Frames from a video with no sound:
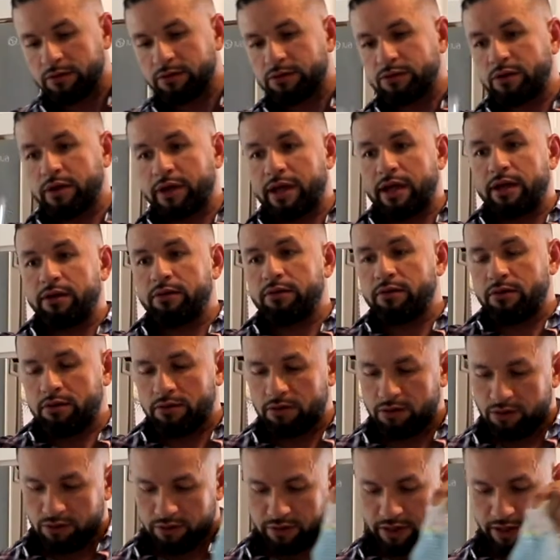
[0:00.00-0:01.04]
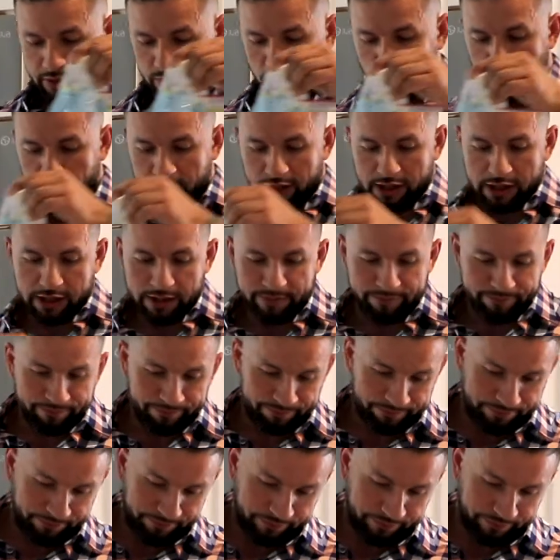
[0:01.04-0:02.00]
So again, you take 1 cup.